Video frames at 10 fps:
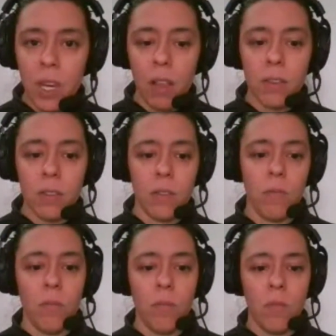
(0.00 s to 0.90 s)
Don't be
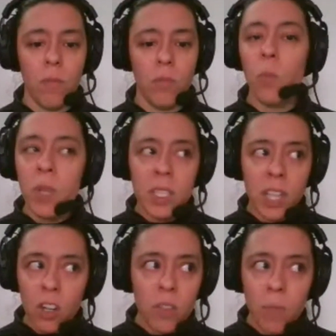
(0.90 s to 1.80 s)
scared
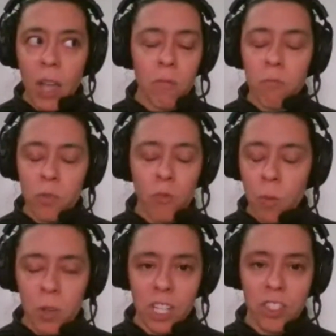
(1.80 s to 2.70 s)
from your teacher. We're
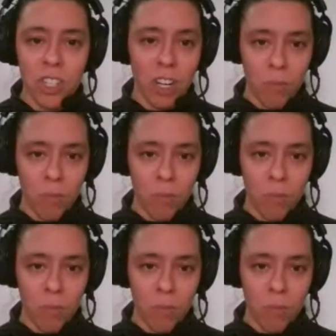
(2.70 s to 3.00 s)
here to help.